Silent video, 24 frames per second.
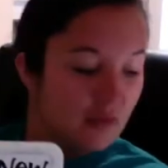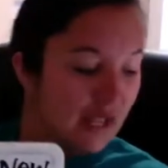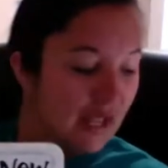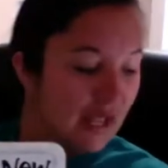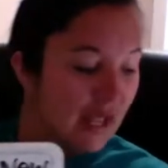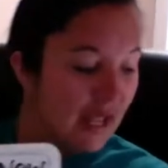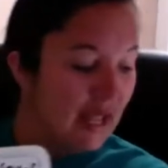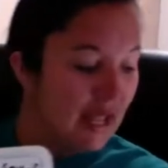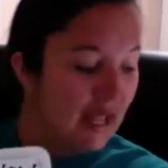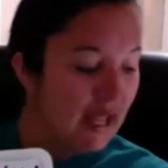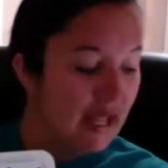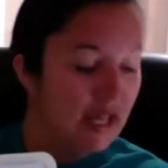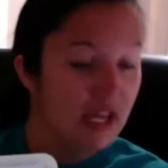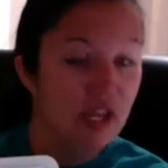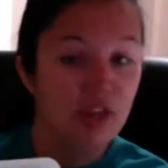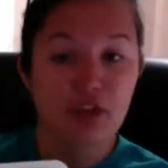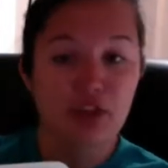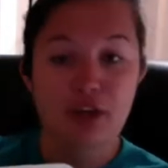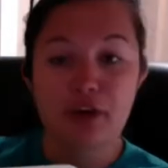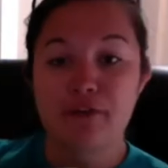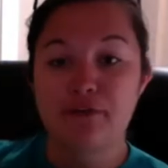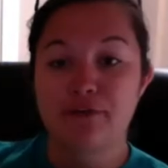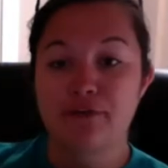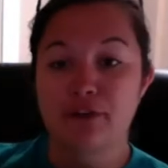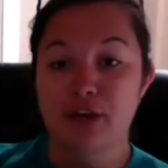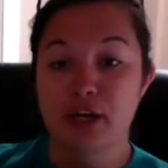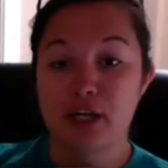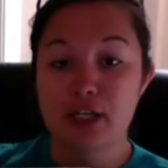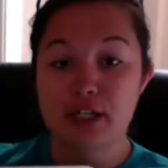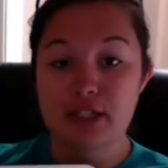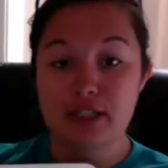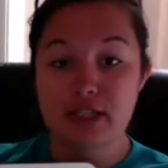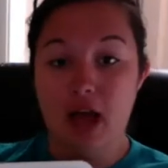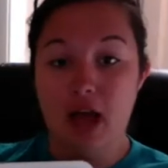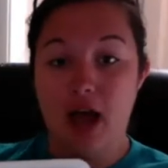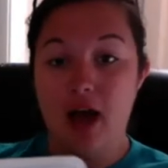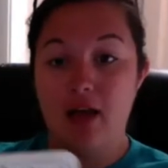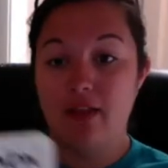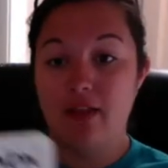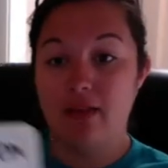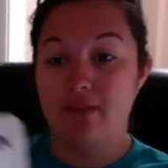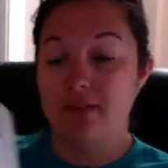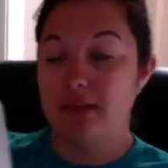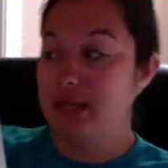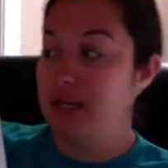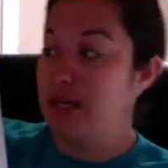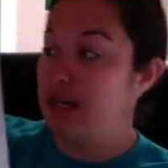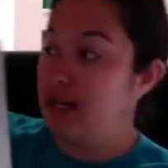And the first column
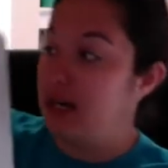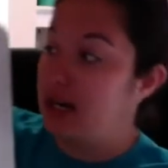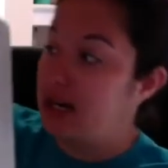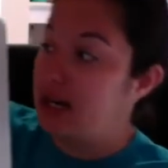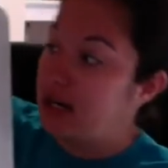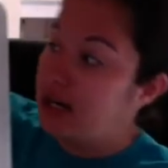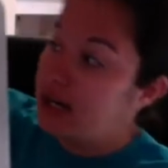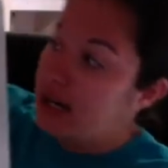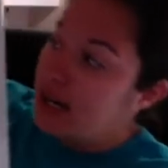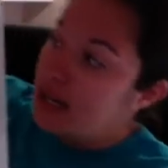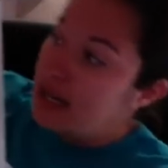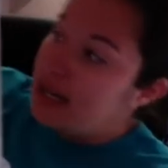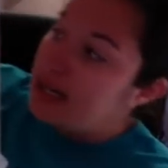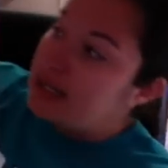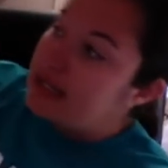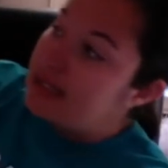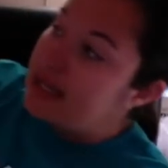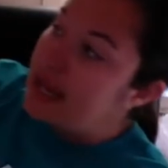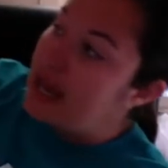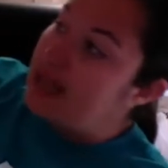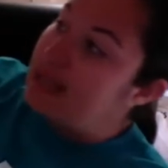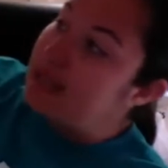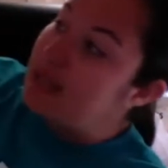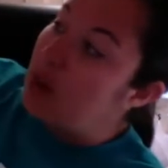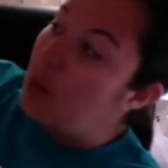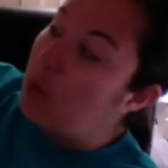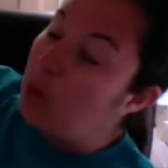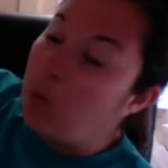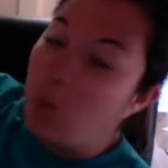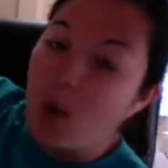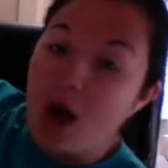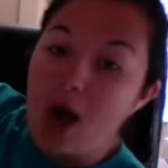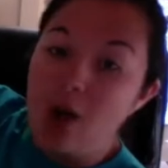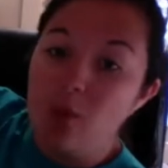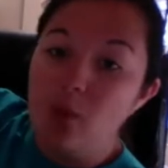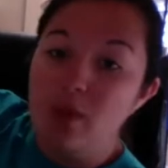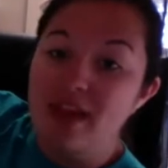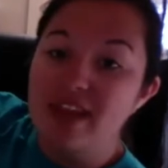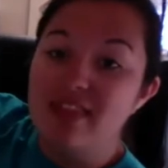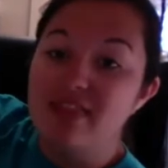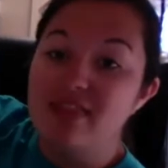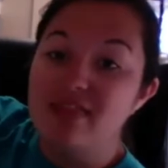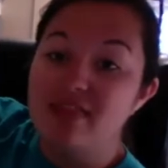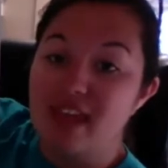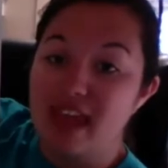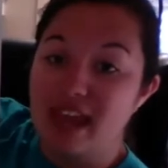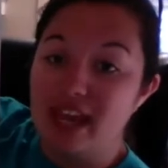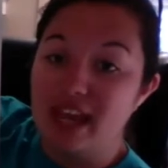here says what we
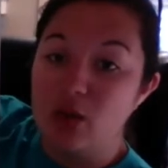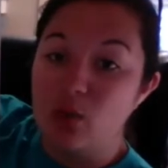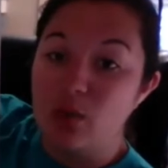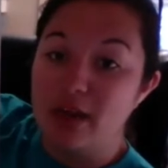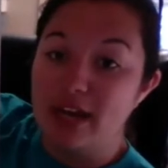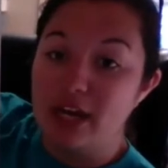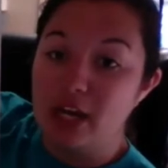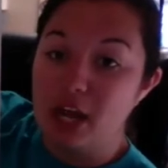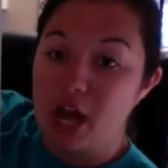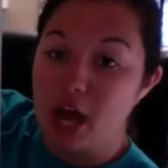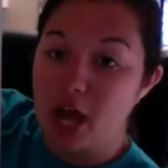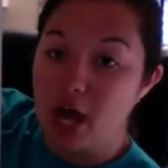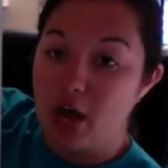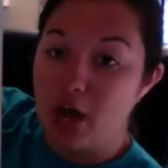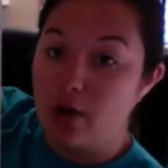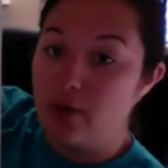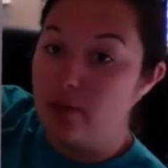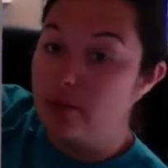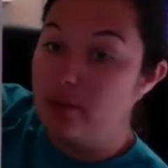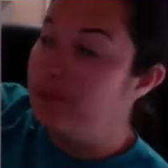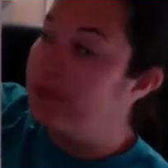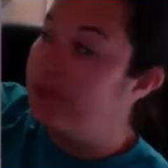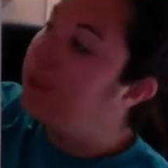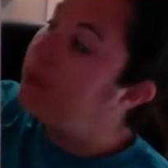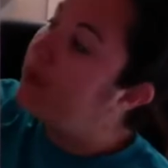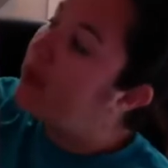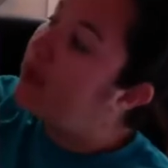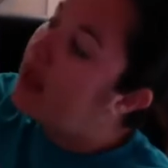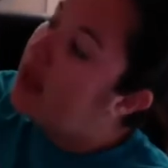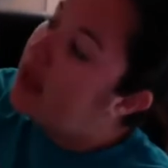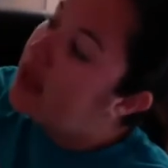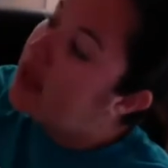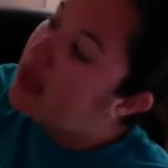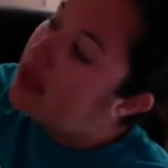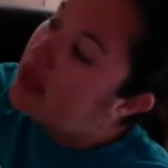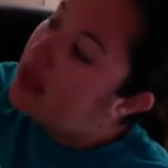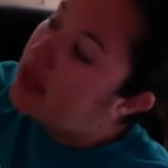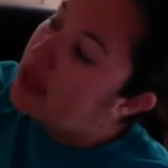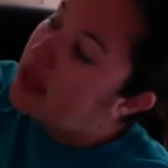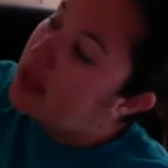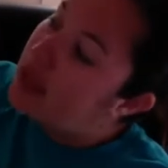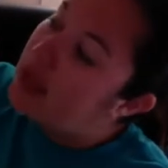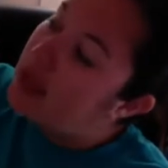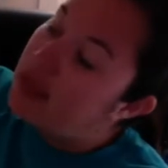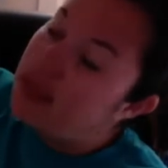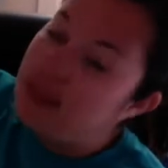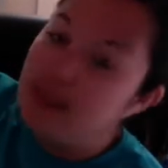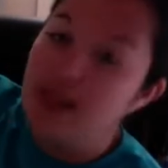think we know.
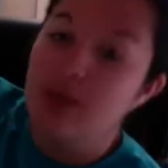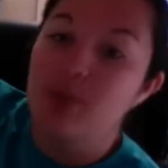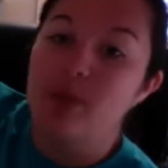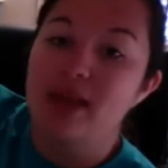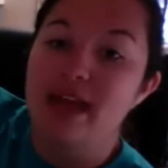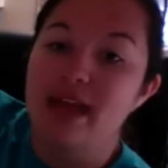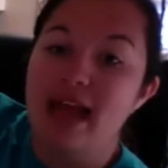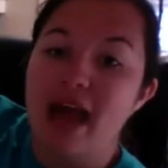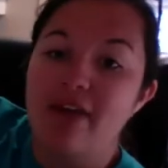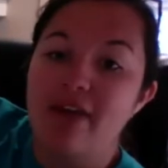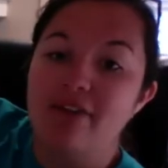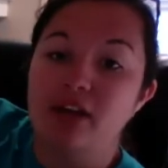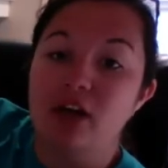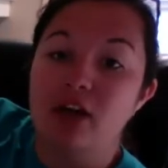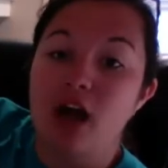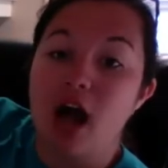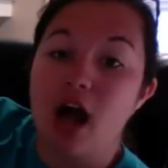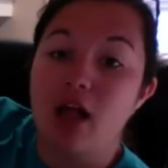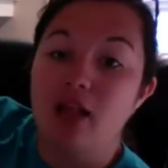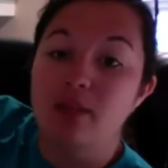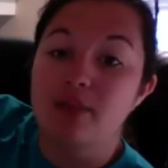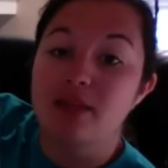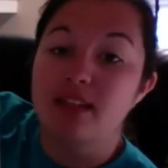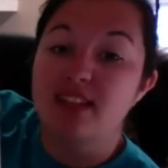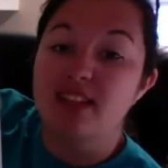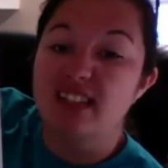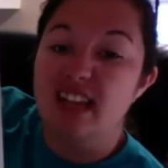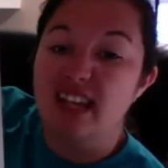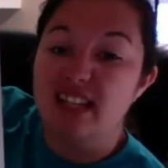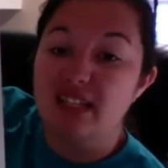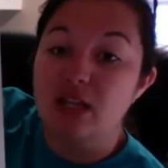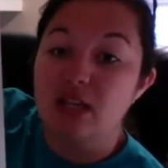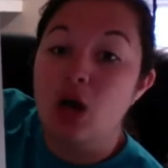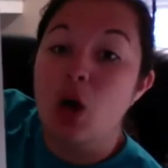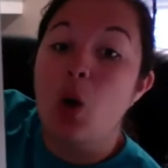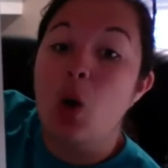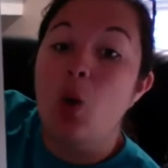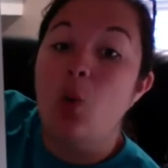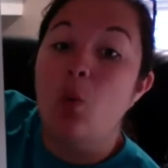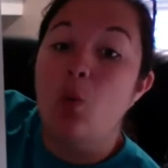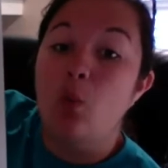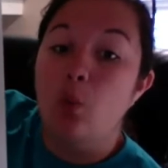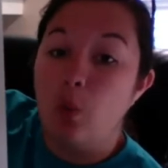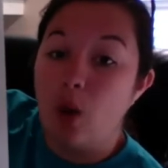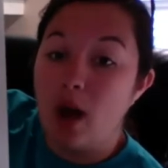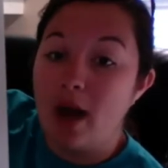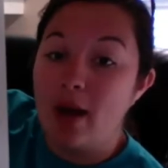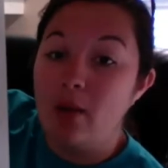Then we have a column that says
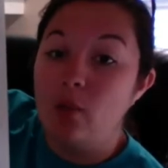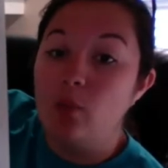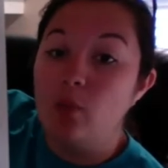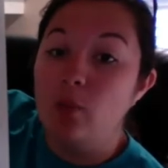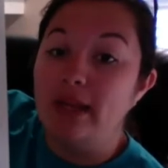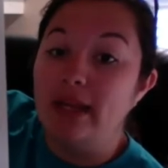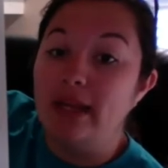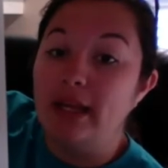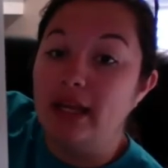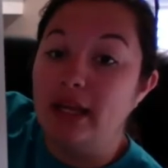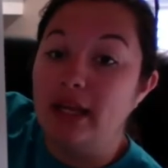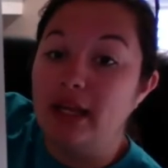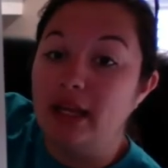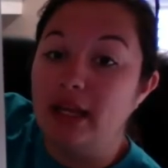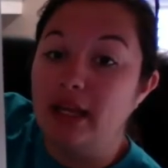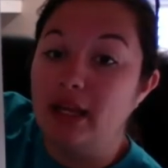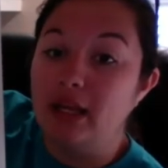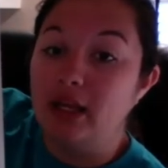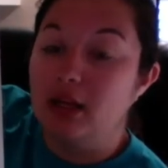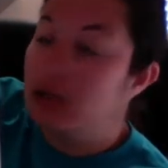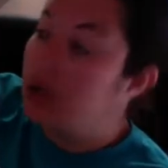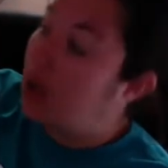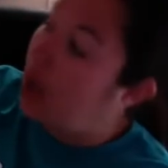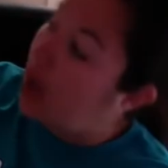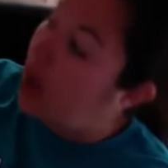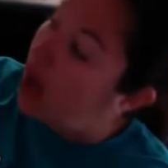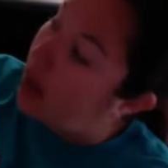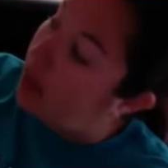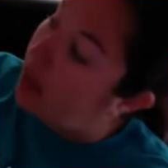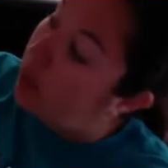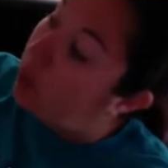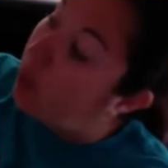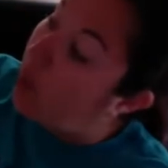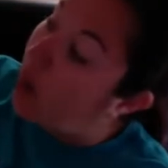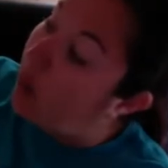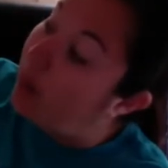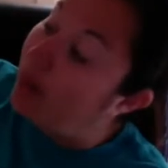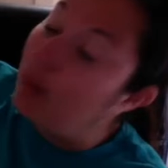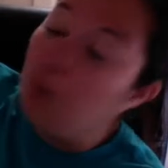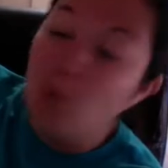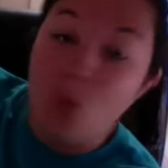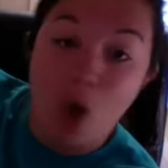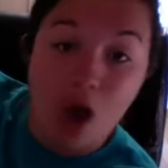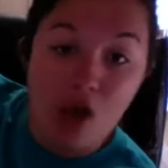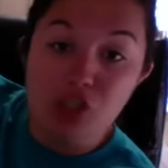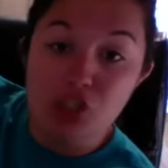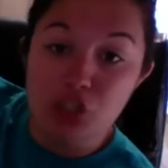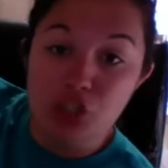what we
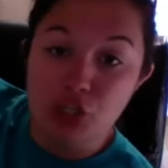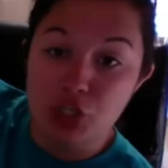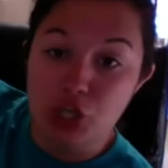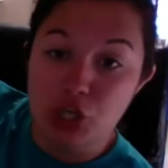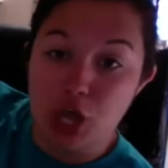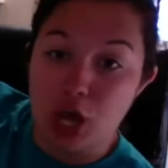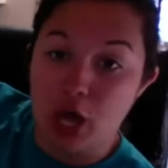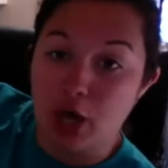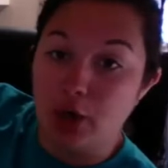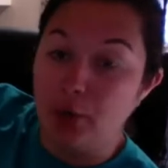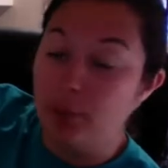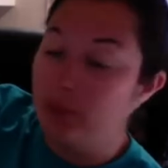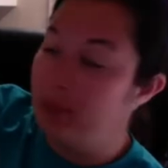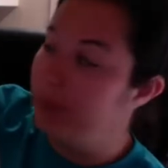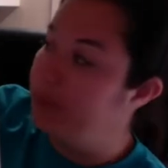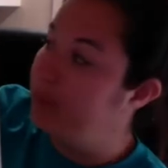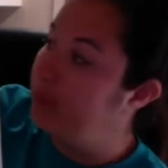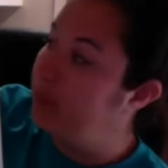want to know.